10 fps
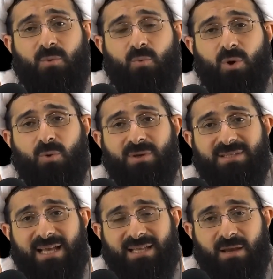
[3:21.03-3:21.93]
war with
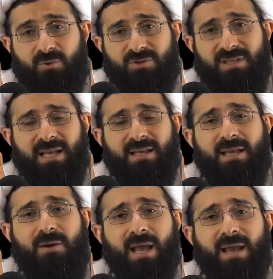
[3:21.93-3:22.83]
Saddam Hussein in
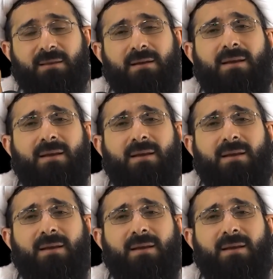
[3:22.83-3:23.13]
Iran?